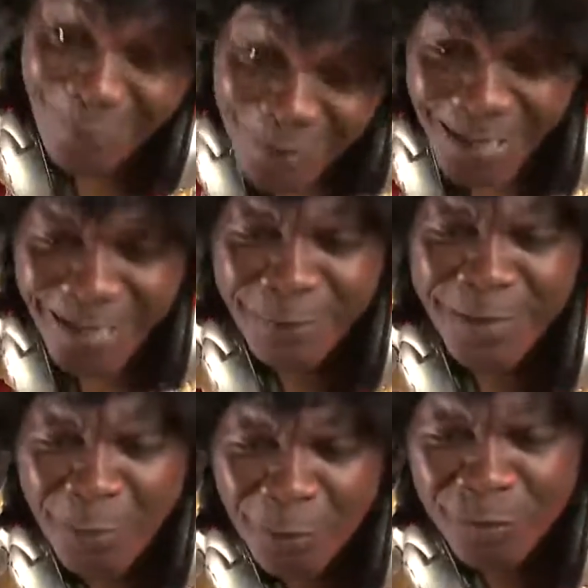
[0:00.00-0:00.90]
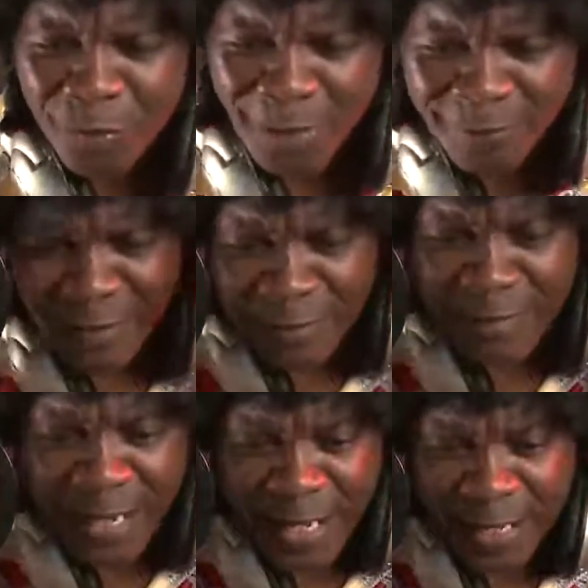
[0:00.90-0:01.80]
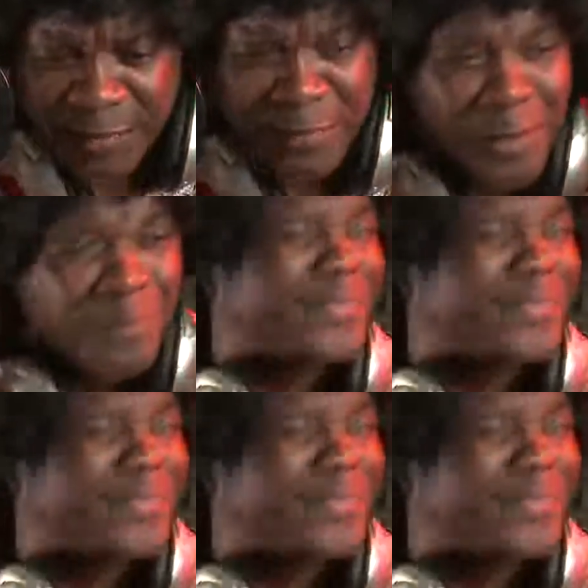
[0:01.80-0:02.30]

relieving your stress, cause there is no